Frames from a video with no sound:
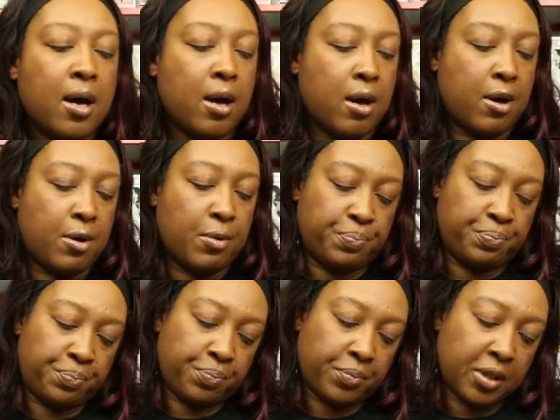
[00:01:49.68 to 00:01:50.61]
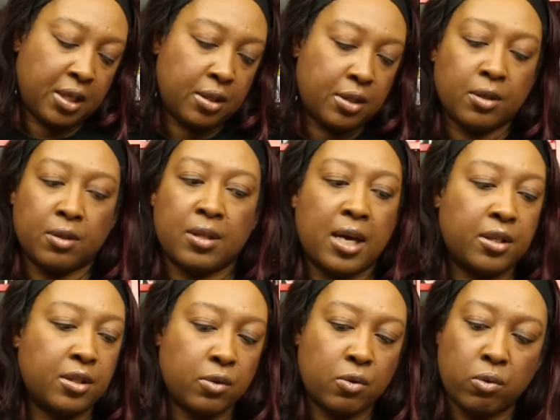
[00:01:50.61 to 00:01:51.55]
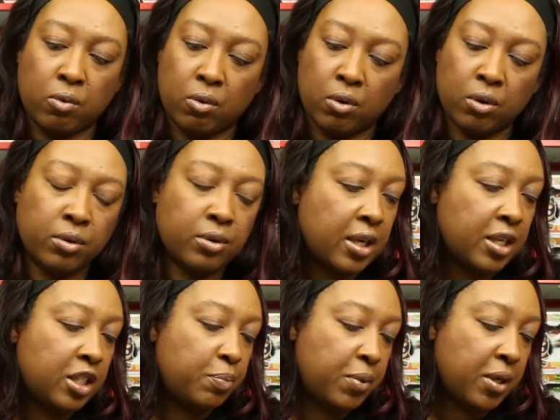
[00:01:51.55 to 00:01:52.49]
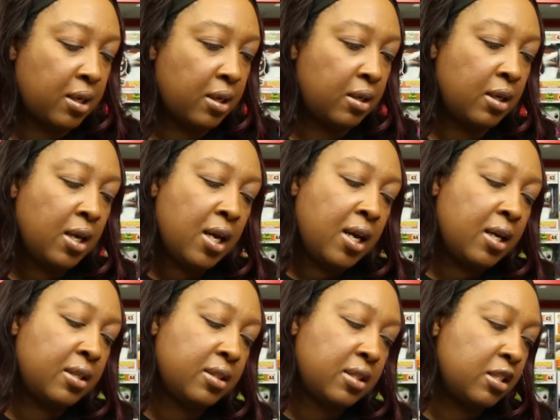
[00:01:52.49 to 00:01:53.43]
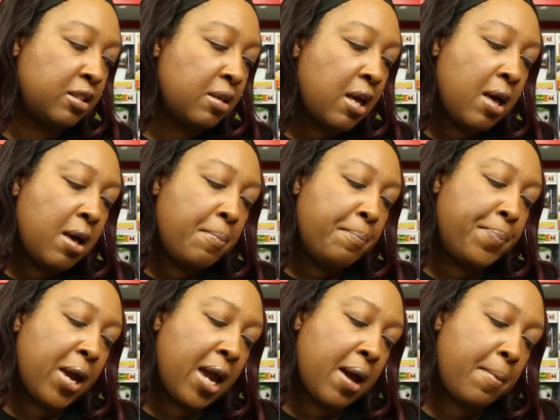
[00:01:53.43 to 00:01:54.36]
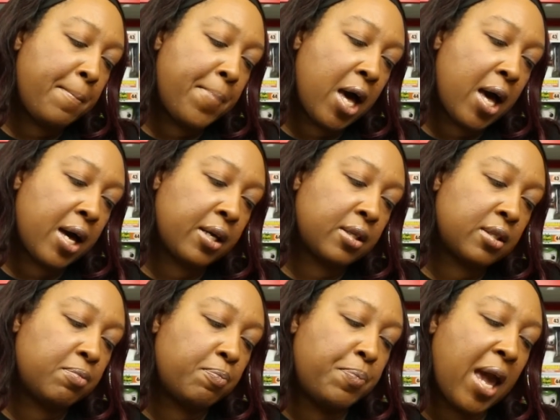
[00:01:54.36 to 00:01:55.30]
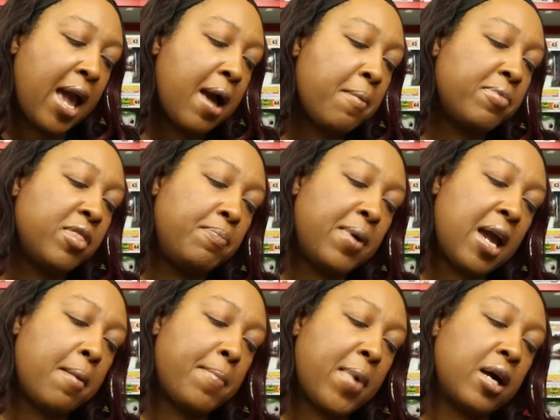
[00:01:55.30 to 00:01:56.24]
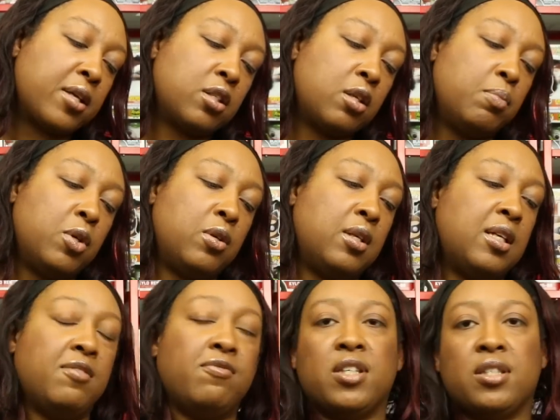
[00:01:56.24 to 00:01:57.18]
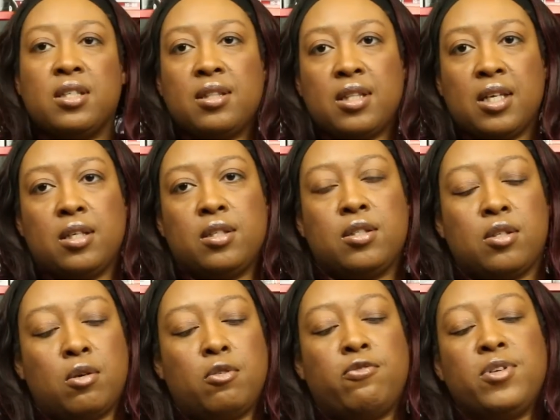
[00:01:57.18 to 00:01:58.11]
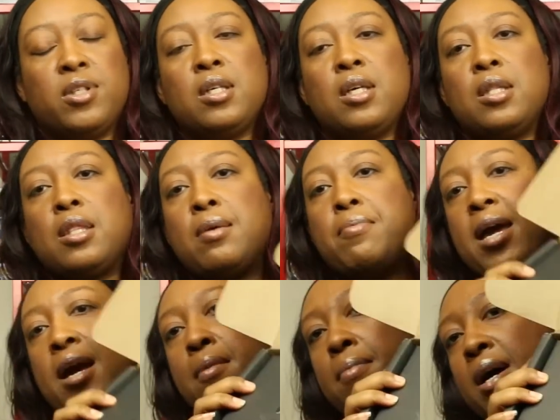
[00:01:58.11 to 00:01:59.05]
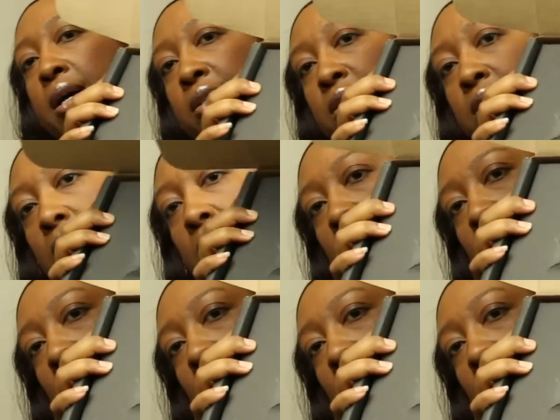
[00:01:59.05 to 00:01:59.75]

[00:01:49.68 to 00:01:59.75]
So that's cool, nice pin. And it says Bam box, Bam, the Bam box community, visit this. So visit the Bam box